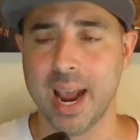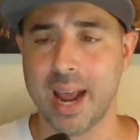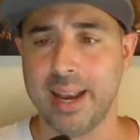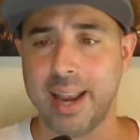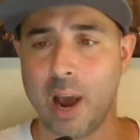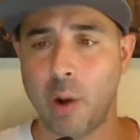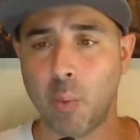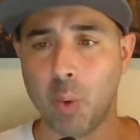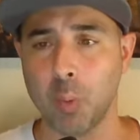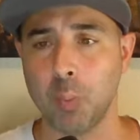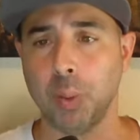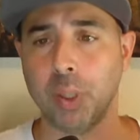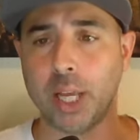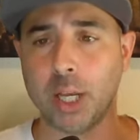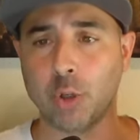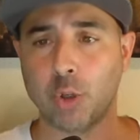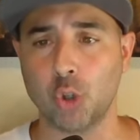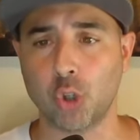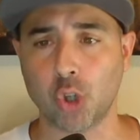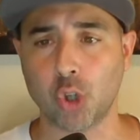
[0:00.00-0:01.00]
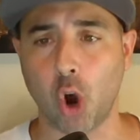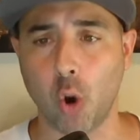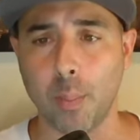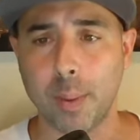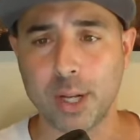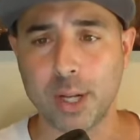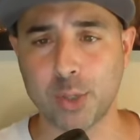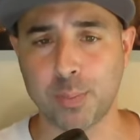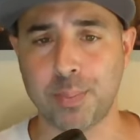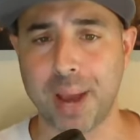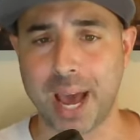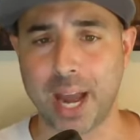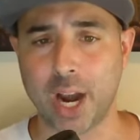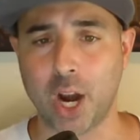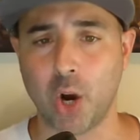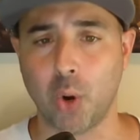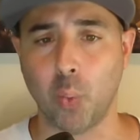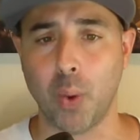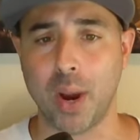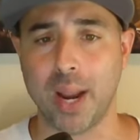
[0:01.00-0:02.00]
and that we play so much
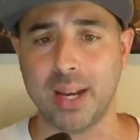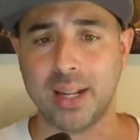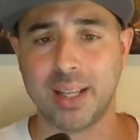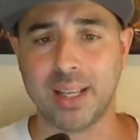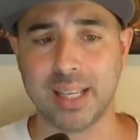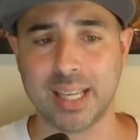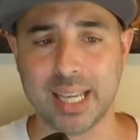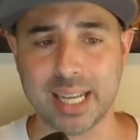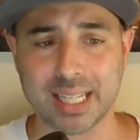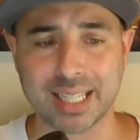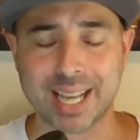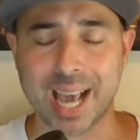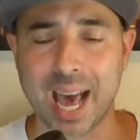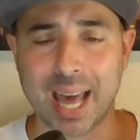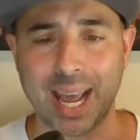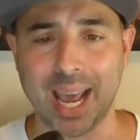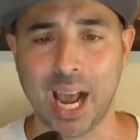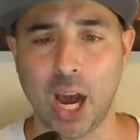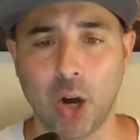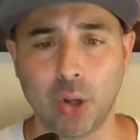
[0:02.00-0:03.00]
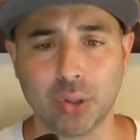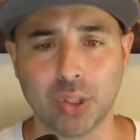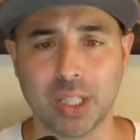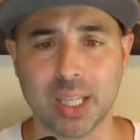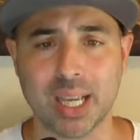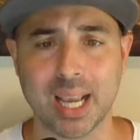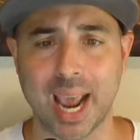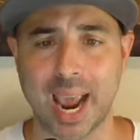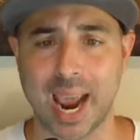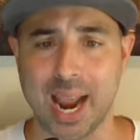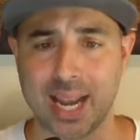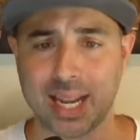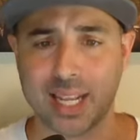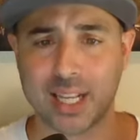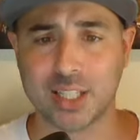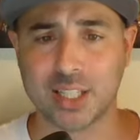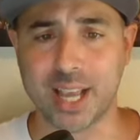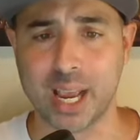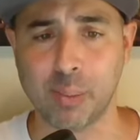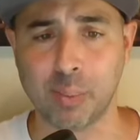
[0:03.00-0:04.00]
better when he's kind of healthy and
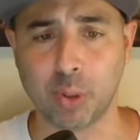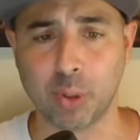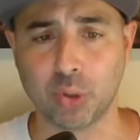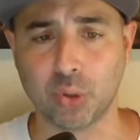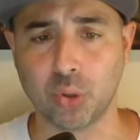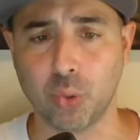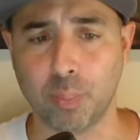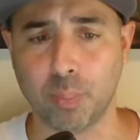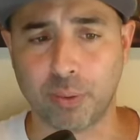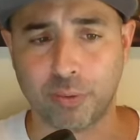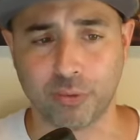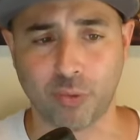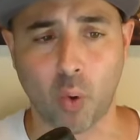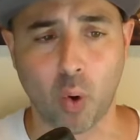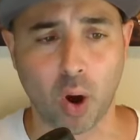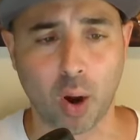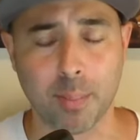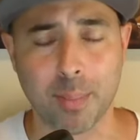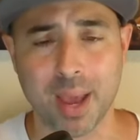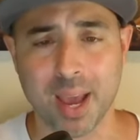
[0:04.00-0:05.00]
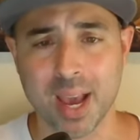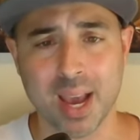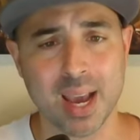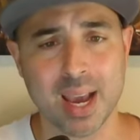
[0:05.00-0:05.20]
he's able to perform.